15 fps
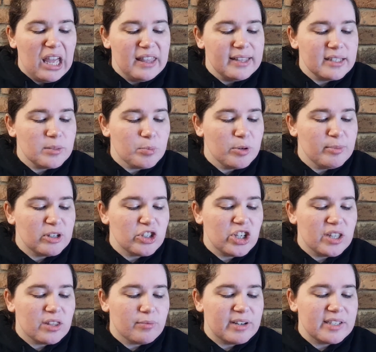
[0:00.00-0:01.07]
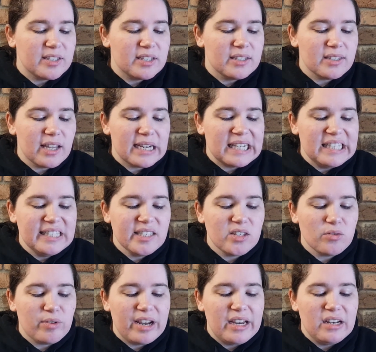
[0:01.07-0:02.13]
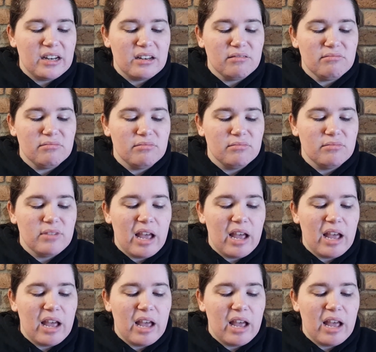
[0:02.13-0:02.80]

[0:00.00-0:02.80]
That's pretty much it. The rest is like glycerin and